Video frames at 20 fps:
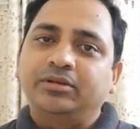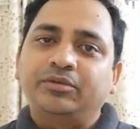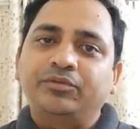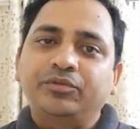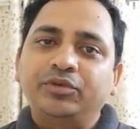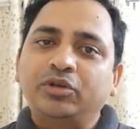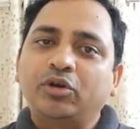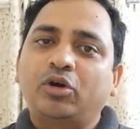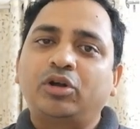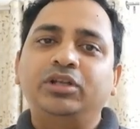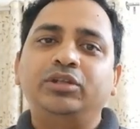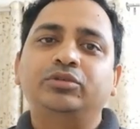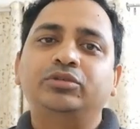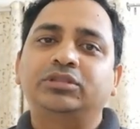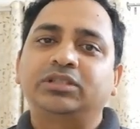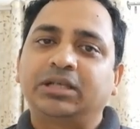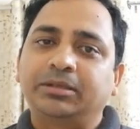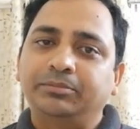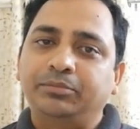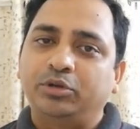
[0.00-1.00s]
we all use
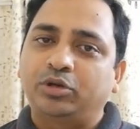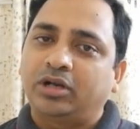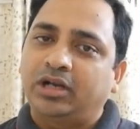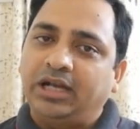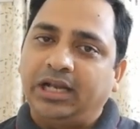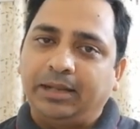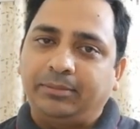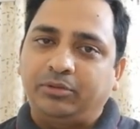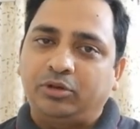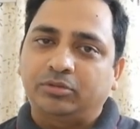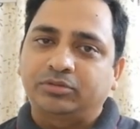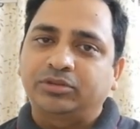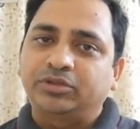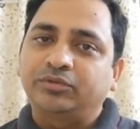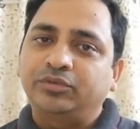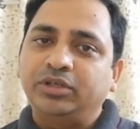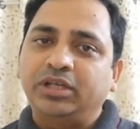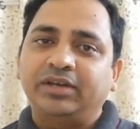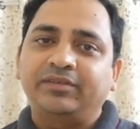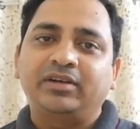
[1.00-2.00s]
computer and laptop. So
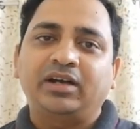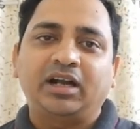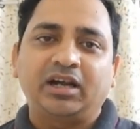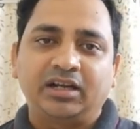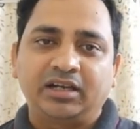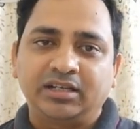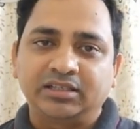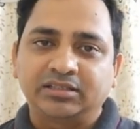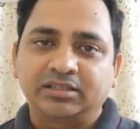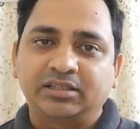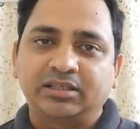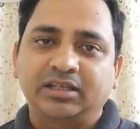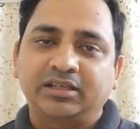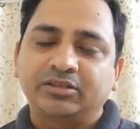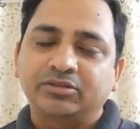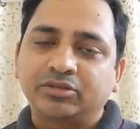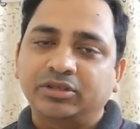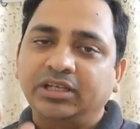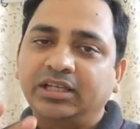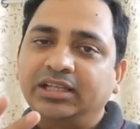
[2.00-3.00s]
we have a hard disk.
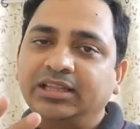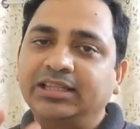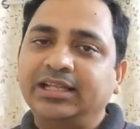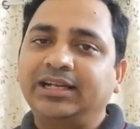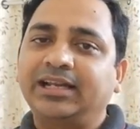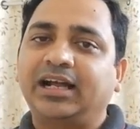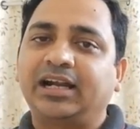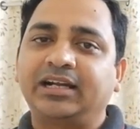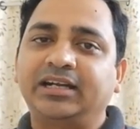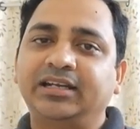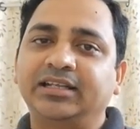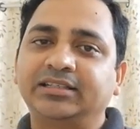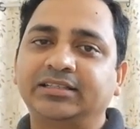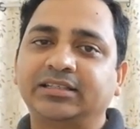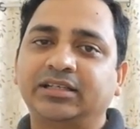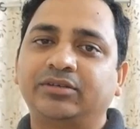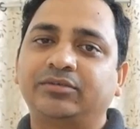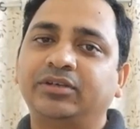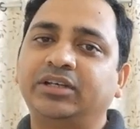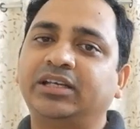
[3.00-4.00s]
So in that hard disk,
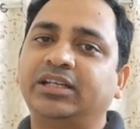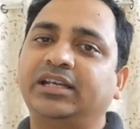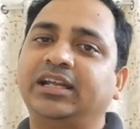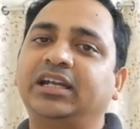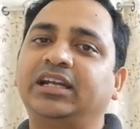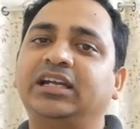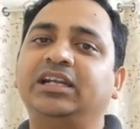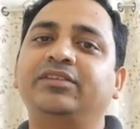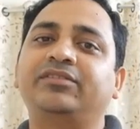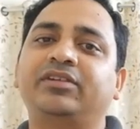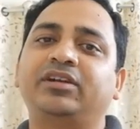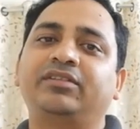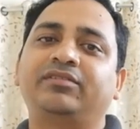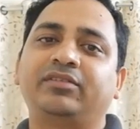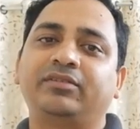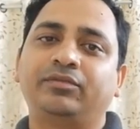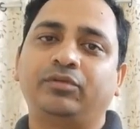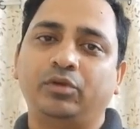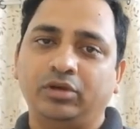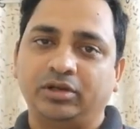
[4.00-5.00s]
we create different
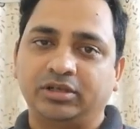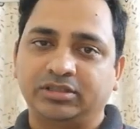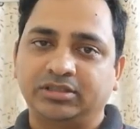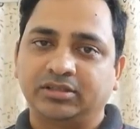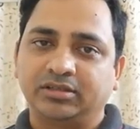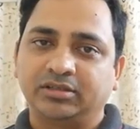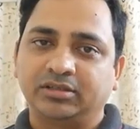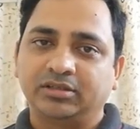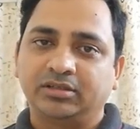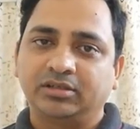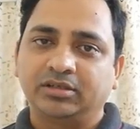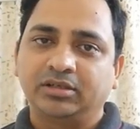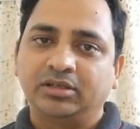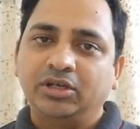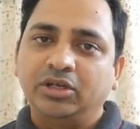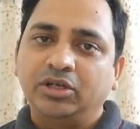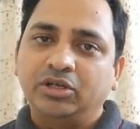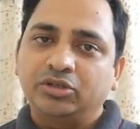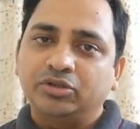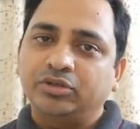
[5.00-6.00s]
folders.
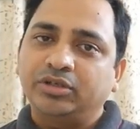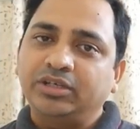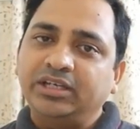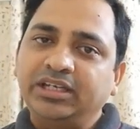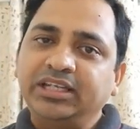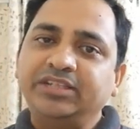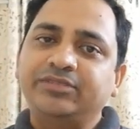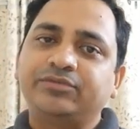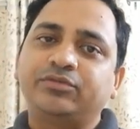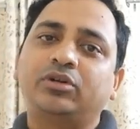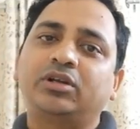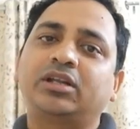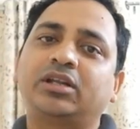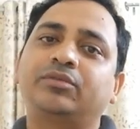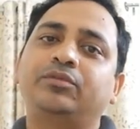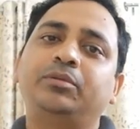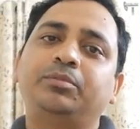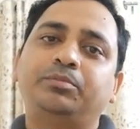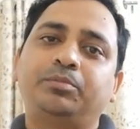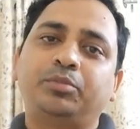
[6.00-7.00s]
So in each folder,
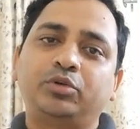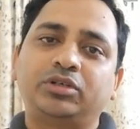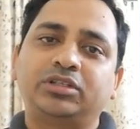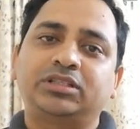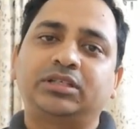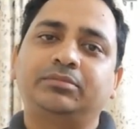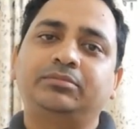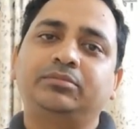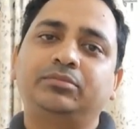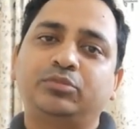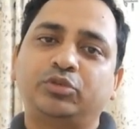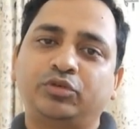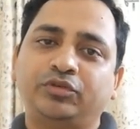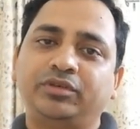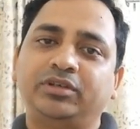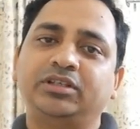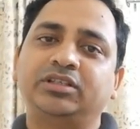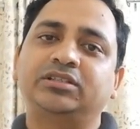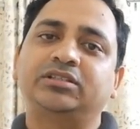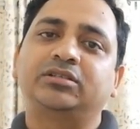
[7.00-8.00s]
we put some
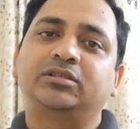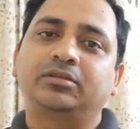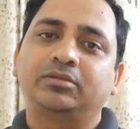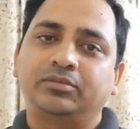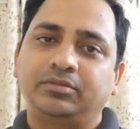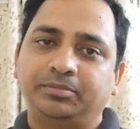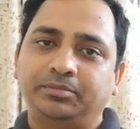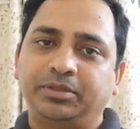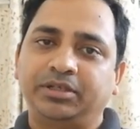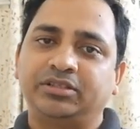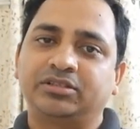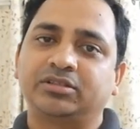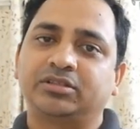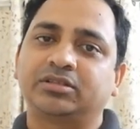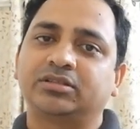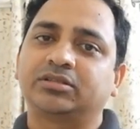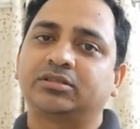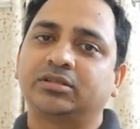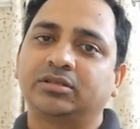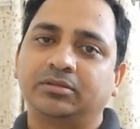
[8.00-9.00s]
movies,
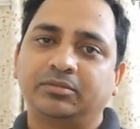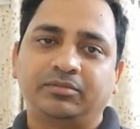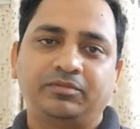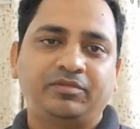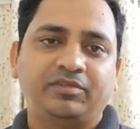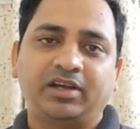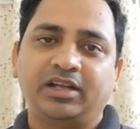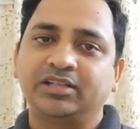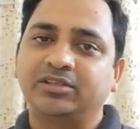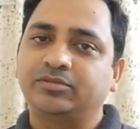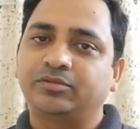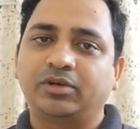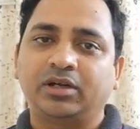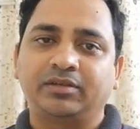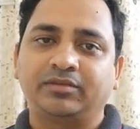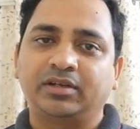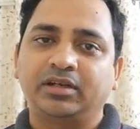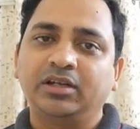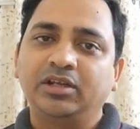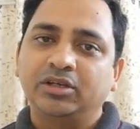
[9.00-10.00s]
pictures, files,
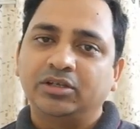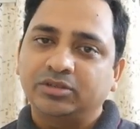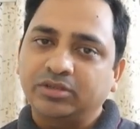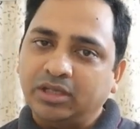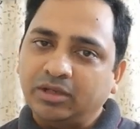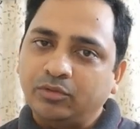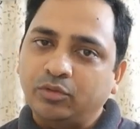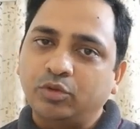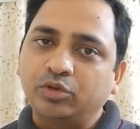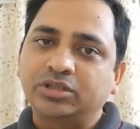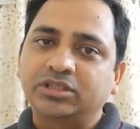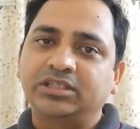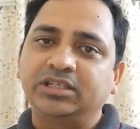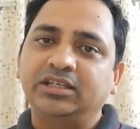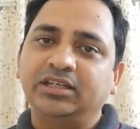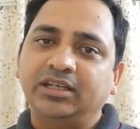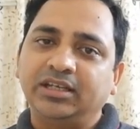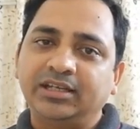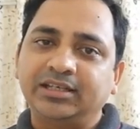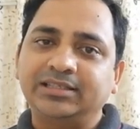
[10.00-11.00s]
whatever. So a
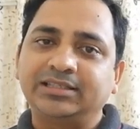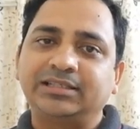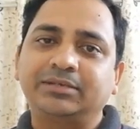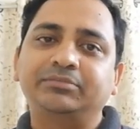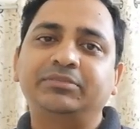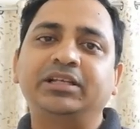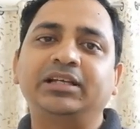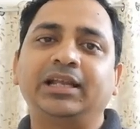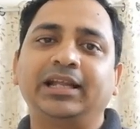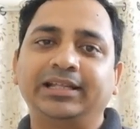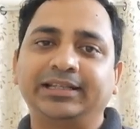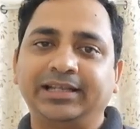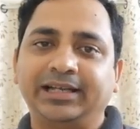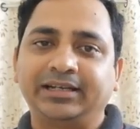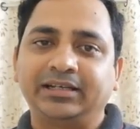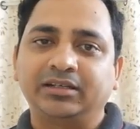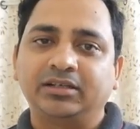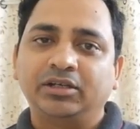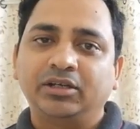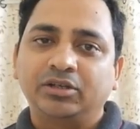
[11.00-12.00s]
hosting is something like that.
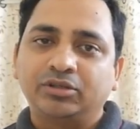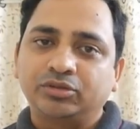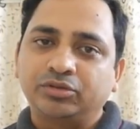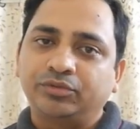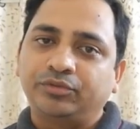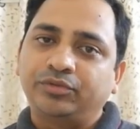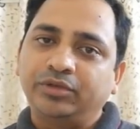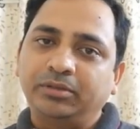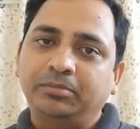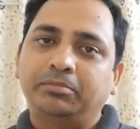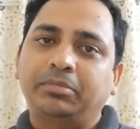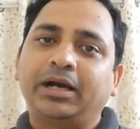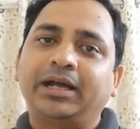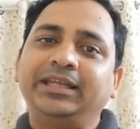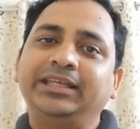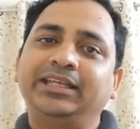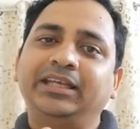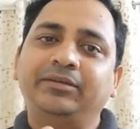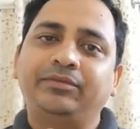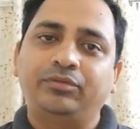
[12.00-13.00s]
So we
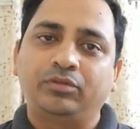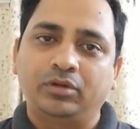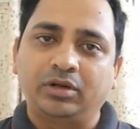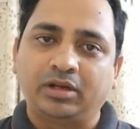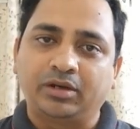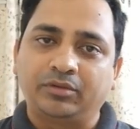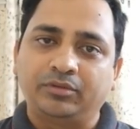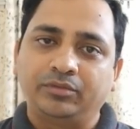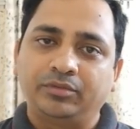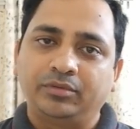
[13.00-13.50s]
buy a folder